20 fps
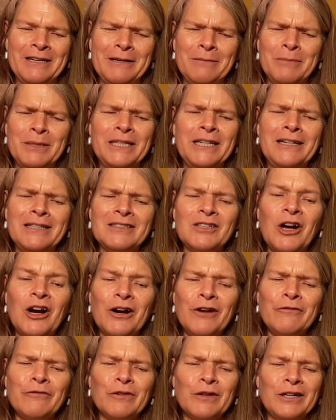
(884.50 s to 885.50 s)
but it is
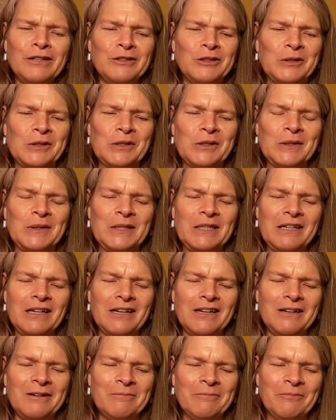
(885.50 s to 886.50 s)
hard for others to
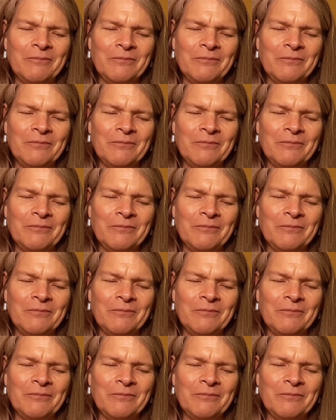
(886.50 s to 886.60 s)
see.